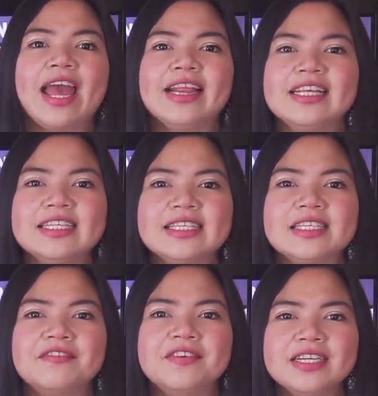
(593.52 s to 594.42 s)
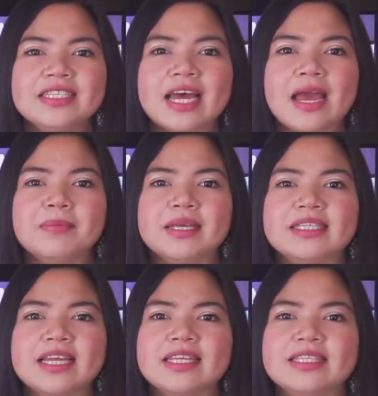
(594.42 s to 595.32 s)
And this is the first time they
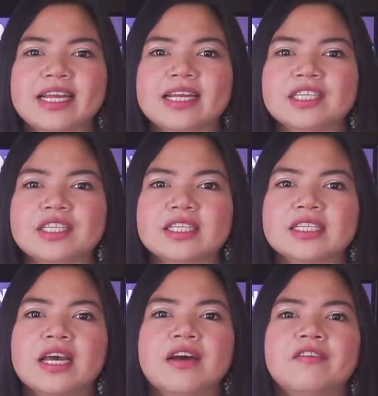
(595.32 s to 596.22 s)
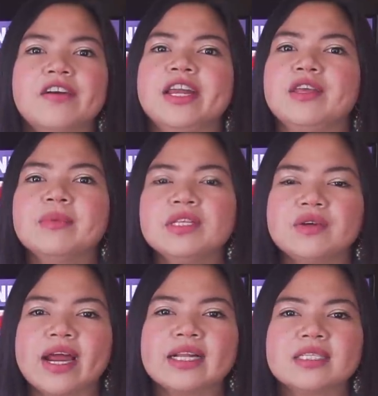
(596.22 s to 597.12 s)
set a date not just for the human
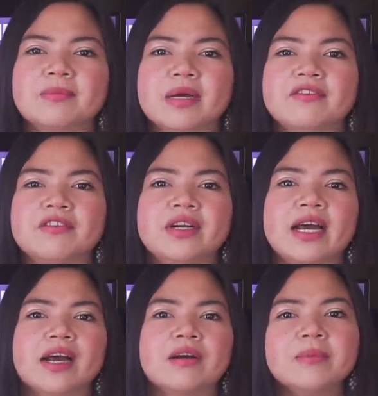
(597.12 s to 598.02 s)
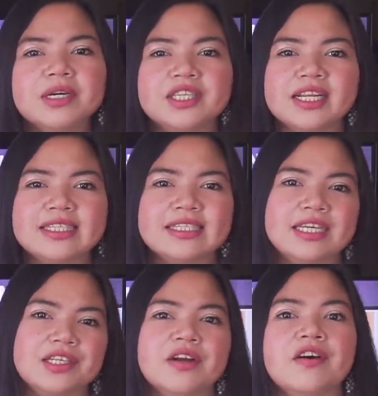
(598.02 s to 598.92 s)
trials but for the
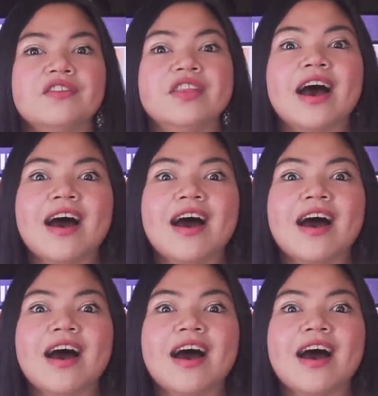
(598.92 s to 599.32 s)
commercialization of the